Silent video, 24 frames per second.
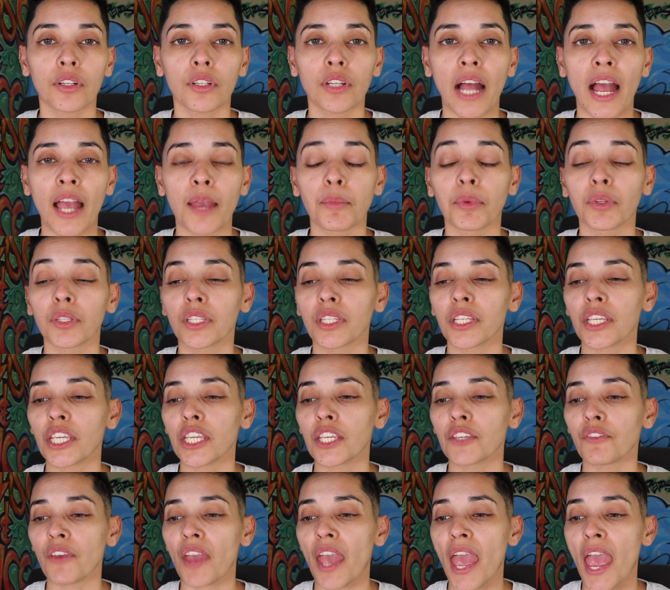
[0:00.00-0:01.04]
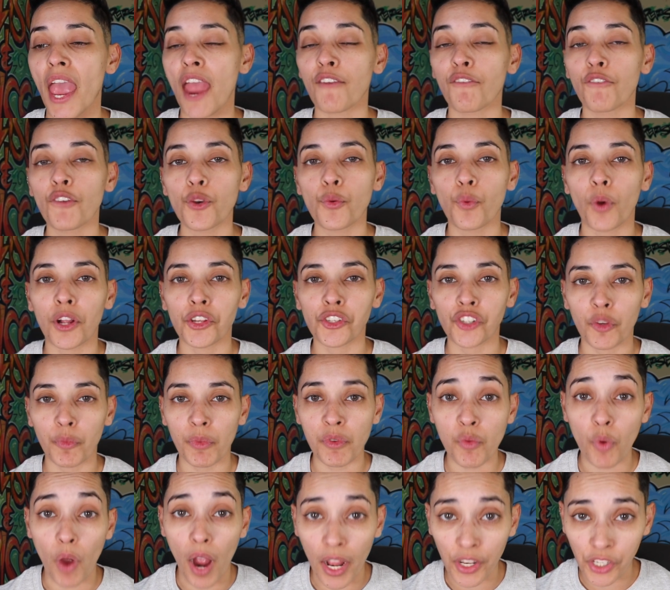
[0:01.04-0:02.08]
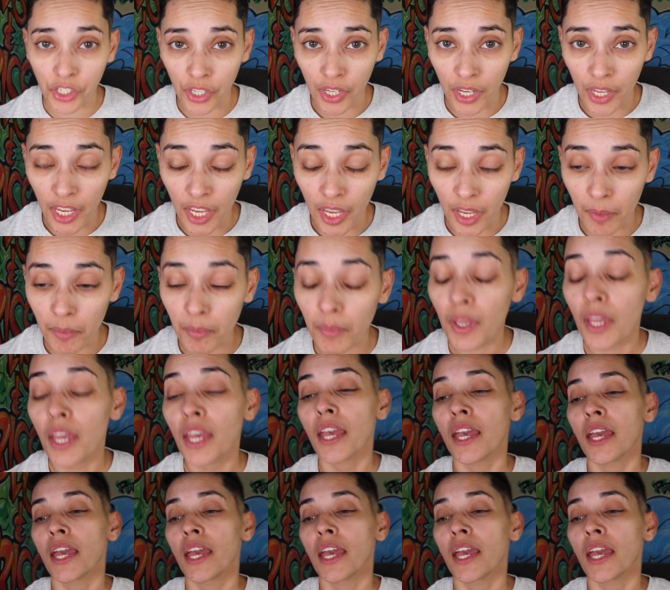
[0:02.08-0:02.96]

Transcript: I believe everyone should be watching him